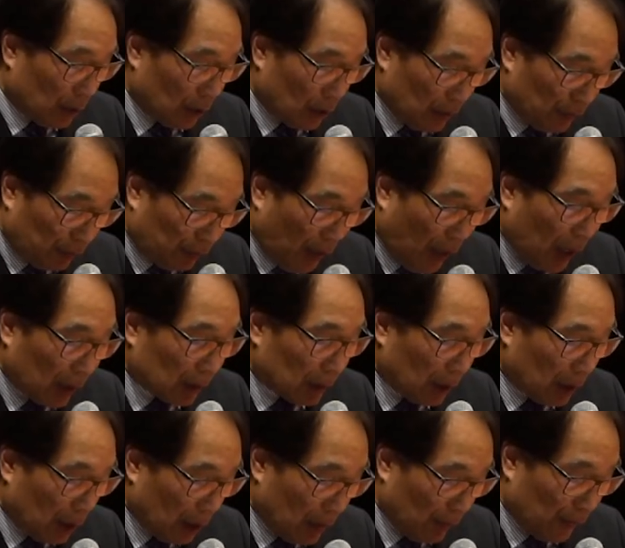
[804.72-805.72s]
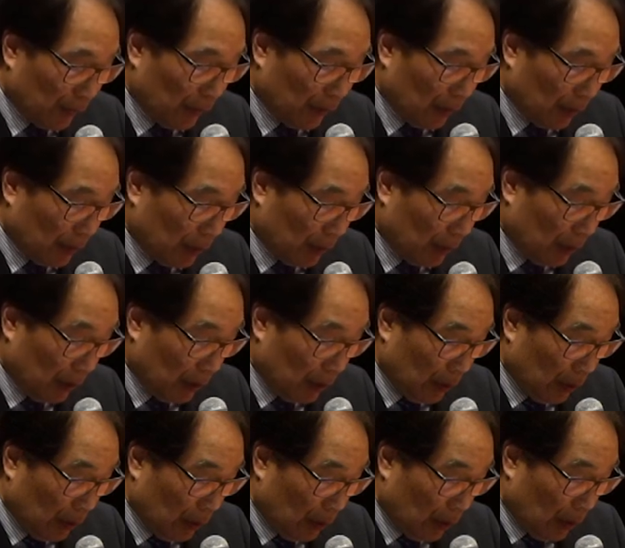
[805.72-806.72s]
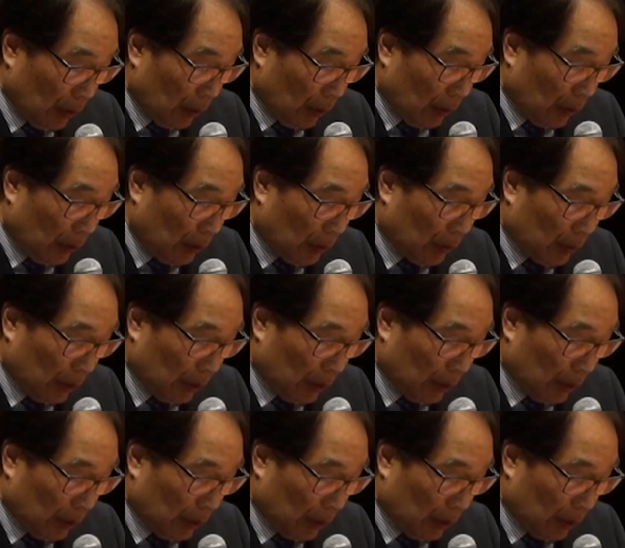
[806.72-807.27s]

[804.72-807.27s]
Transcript: she found a lover who